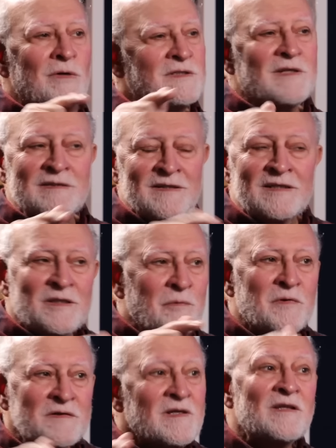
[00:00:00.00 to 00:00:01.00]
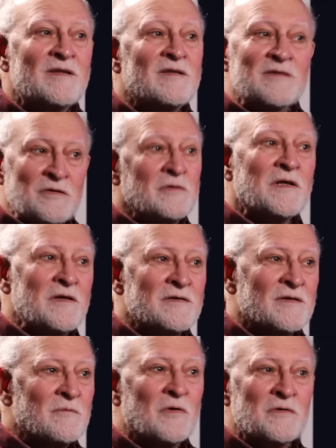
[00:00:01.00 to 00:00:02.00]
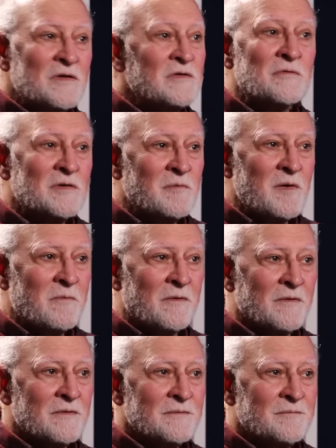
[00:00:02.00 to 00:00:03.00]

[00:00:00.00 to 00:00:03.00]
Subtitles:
which does not represent Judaism or the Jewish people.